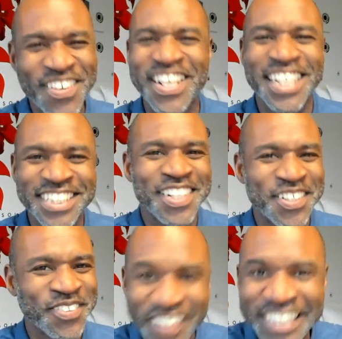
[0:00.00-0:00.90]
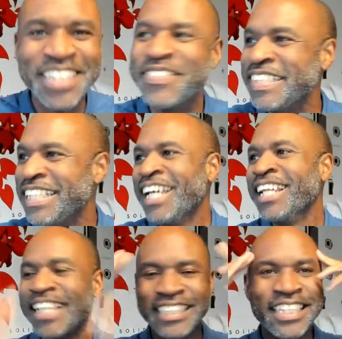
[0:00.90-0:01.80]
I started working, you know what I mean?
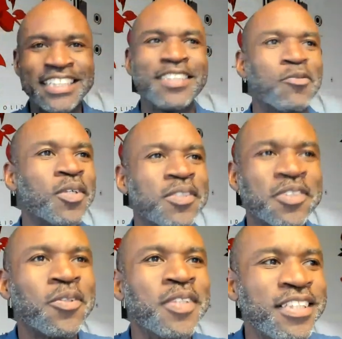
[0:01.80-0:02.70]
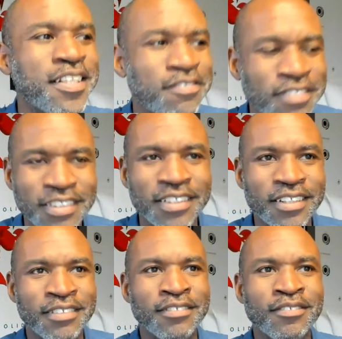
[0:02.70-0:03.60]
Like, the world's totally different.
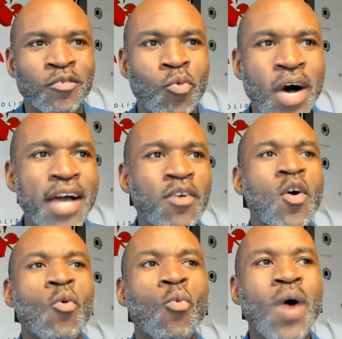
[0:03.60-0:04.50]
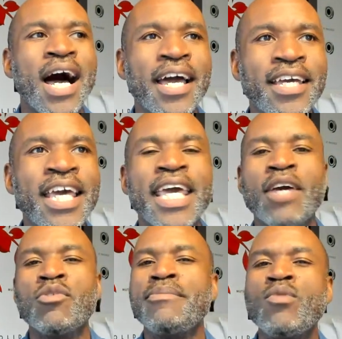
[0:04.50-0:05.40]
Why? It
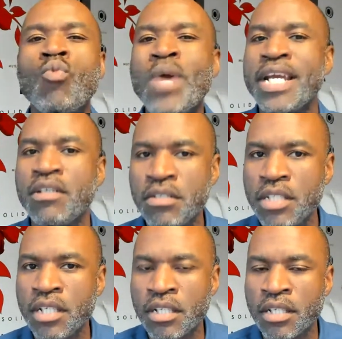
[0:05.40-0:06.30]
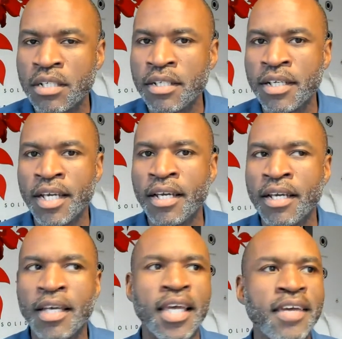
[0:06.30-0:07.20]
would be weird
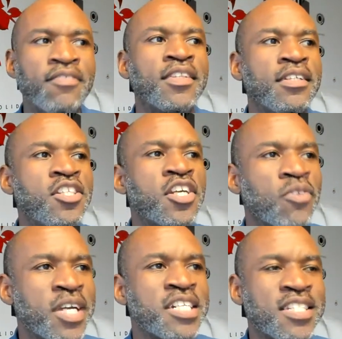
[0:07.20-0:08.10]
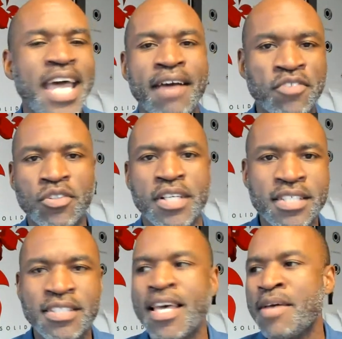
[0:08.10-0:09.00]
if the generations after
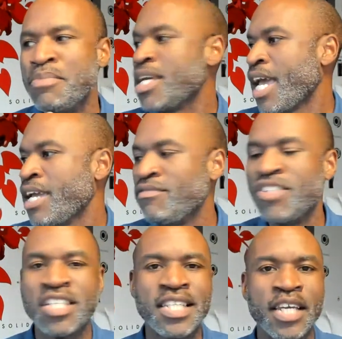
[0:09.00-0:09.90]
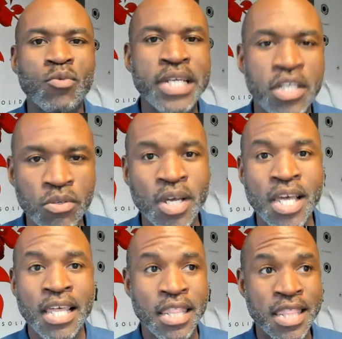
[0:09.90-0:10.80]
us behave just like we do.
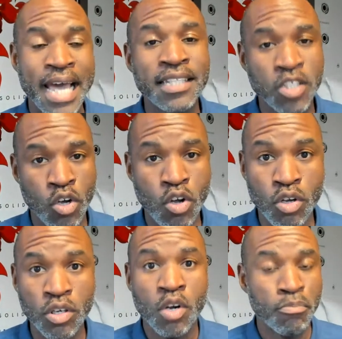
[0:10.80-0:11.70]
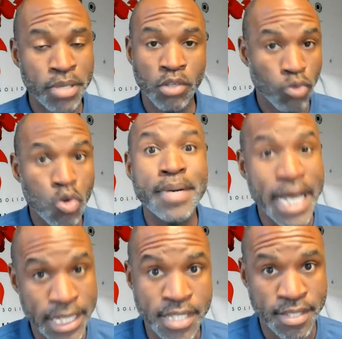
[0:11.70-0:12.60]
That's called being
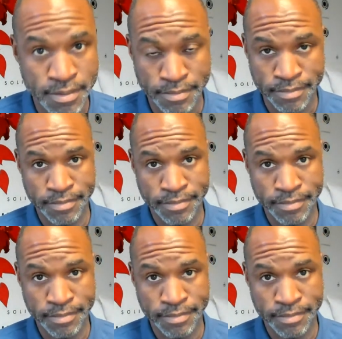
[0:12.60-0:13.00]
robots.